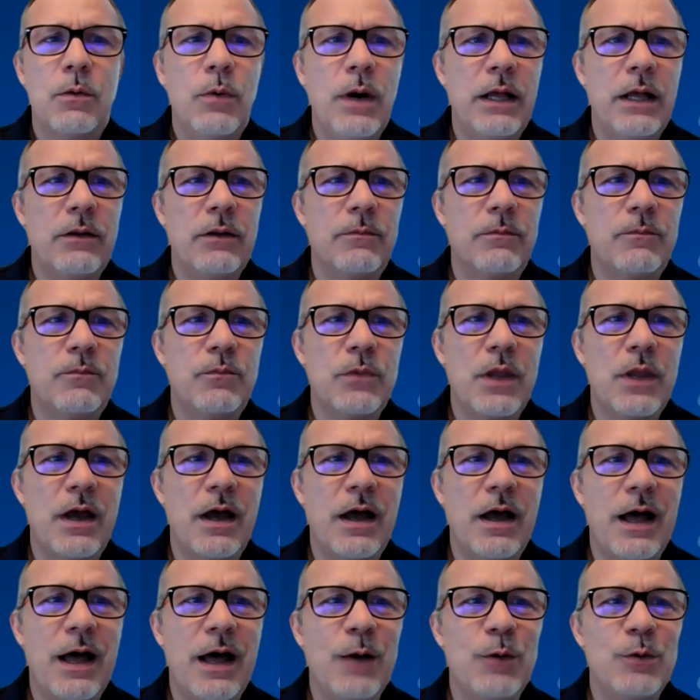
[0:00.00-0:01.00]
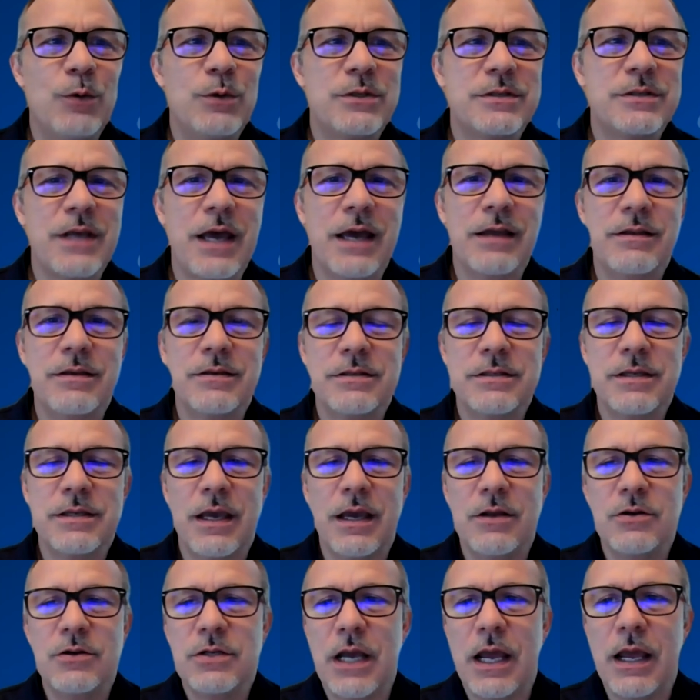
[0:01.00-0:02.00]
Well, I would just like to
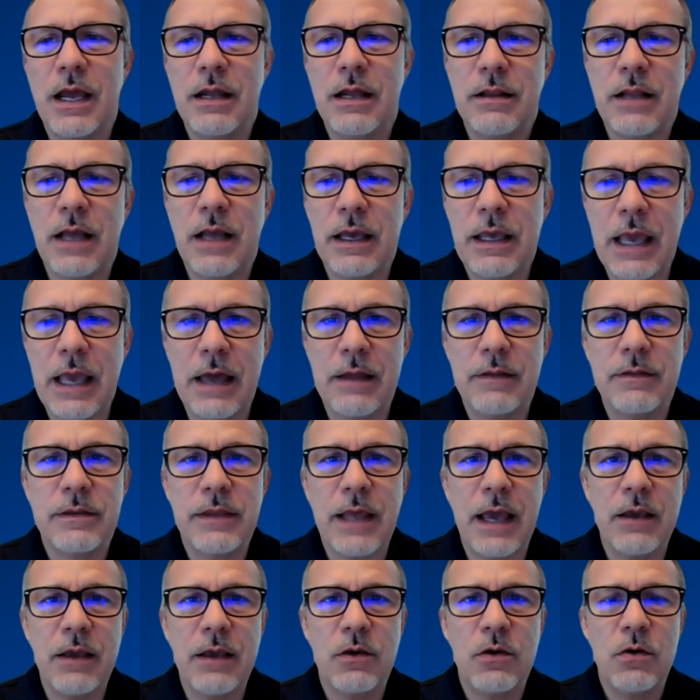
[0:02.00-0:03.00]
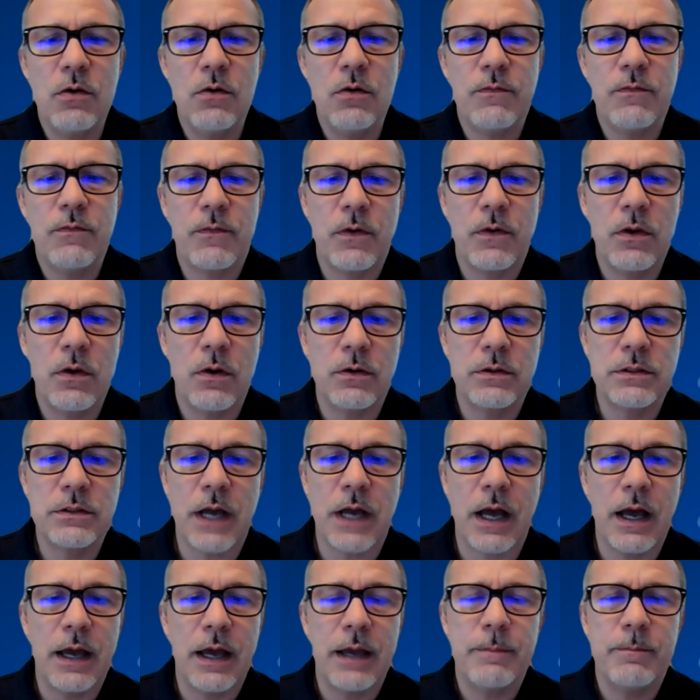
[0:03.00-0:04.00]
say, Jane, again, thank you for your
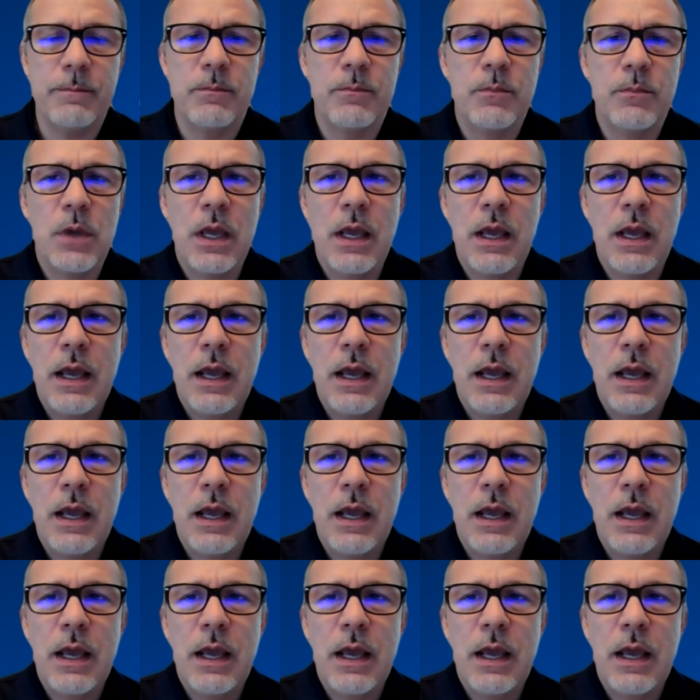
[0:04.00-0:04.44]
time.